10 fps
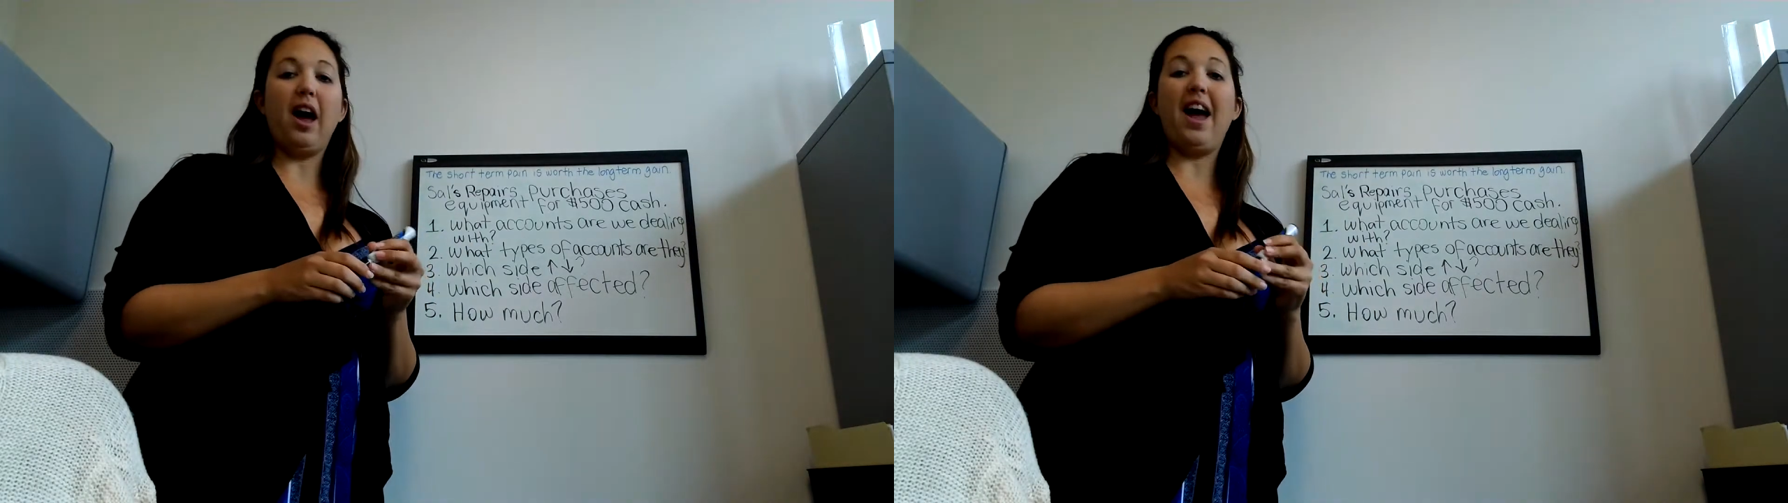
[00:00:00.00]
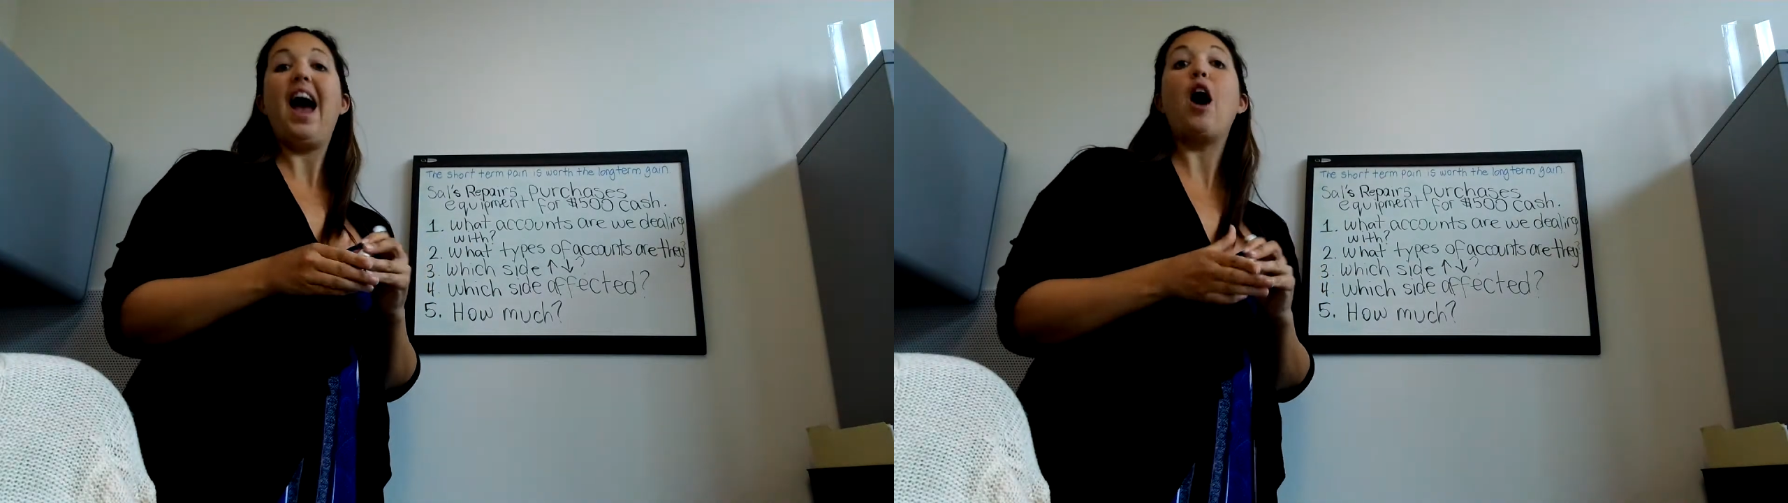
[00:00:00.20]

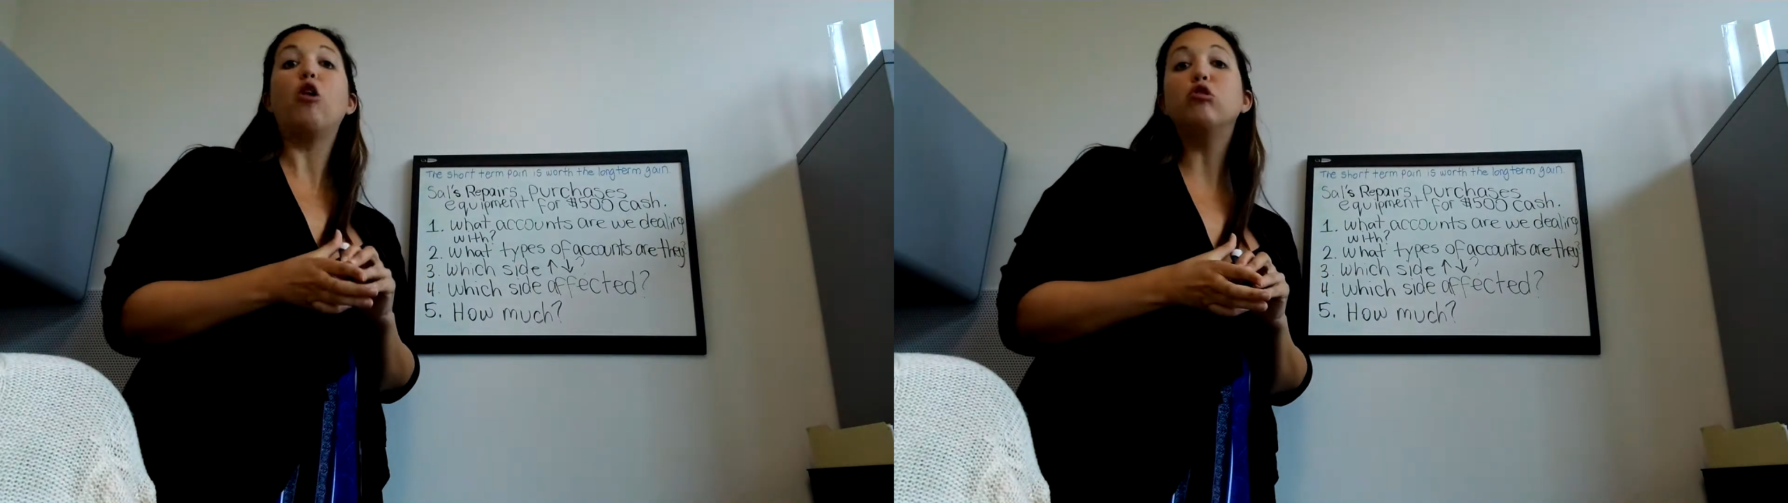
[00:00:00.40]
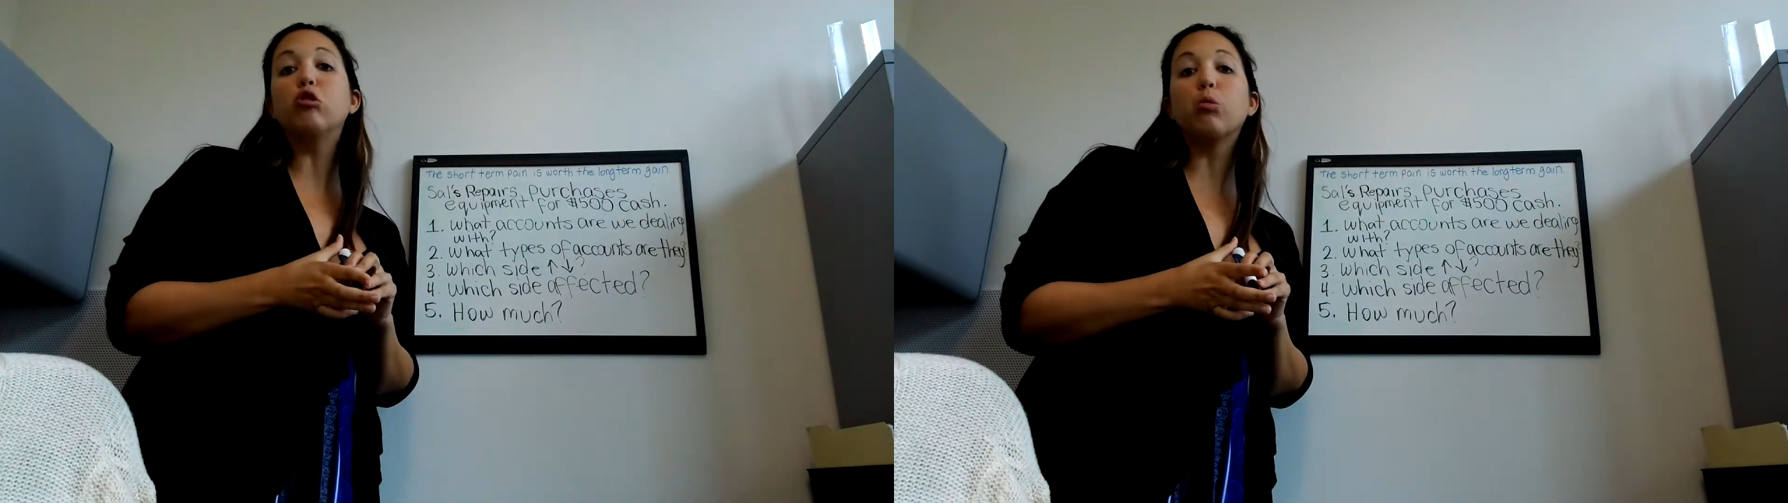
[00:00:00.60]

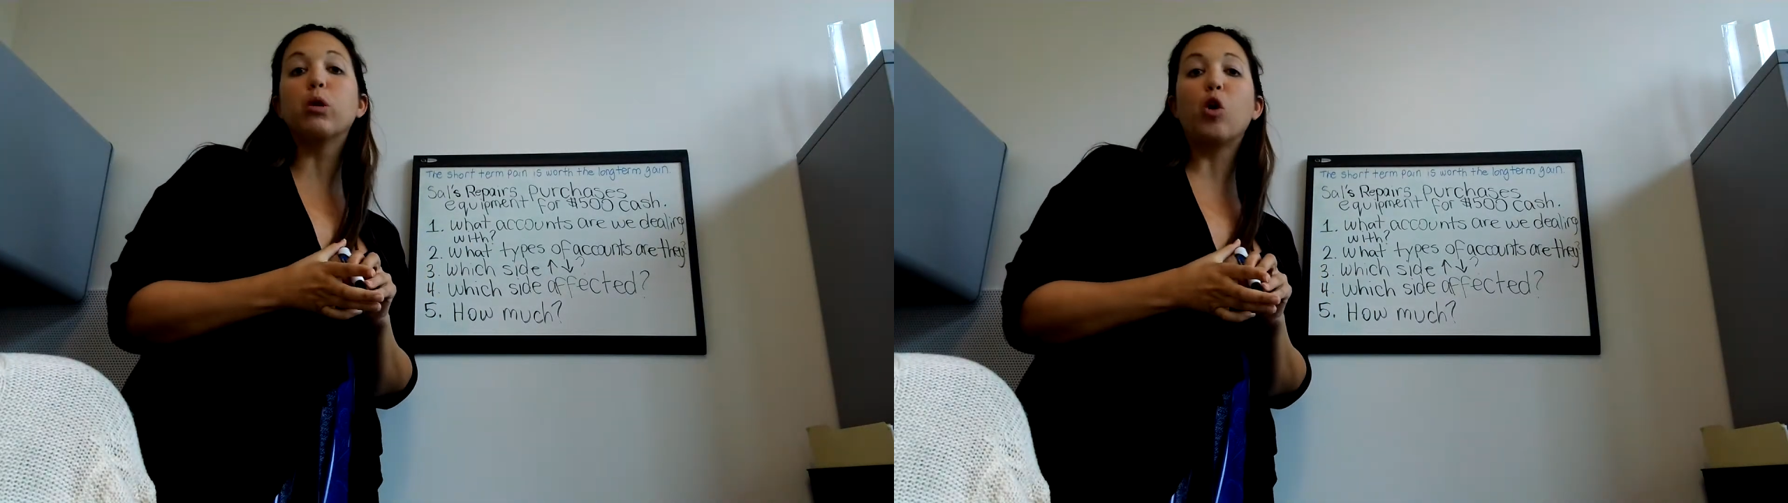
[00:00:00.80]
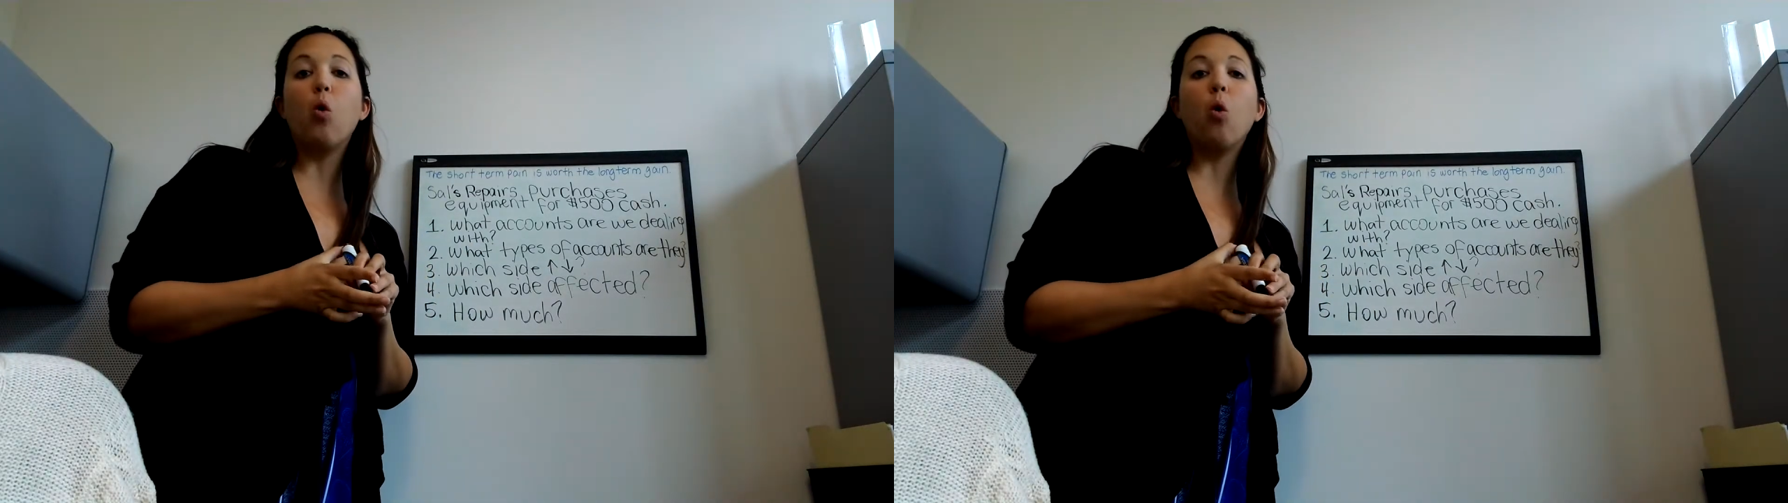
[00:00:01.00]
how to
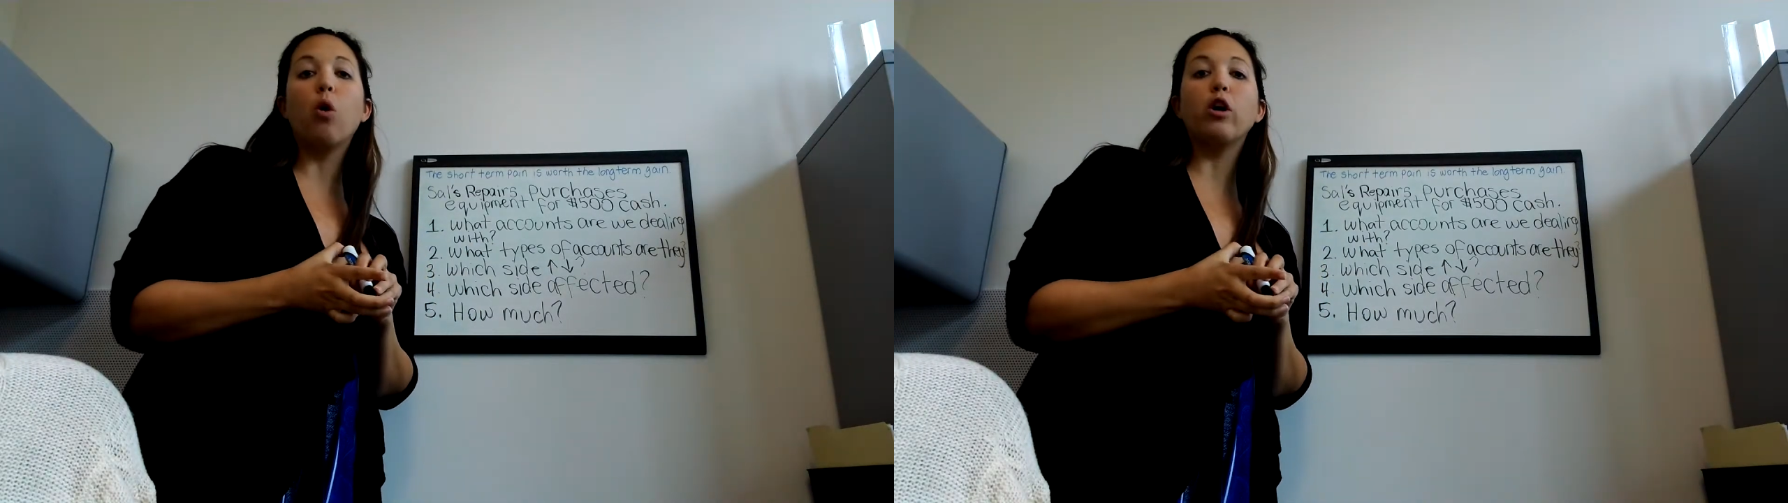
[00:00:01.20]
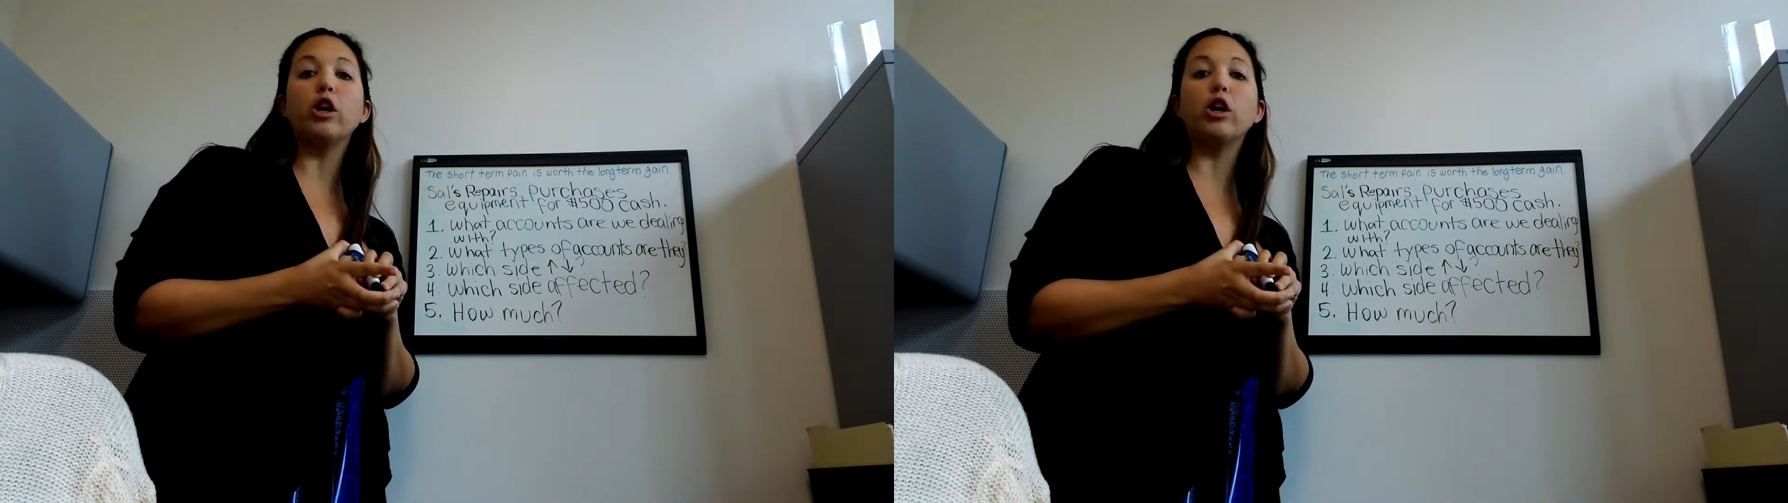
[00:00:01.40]
record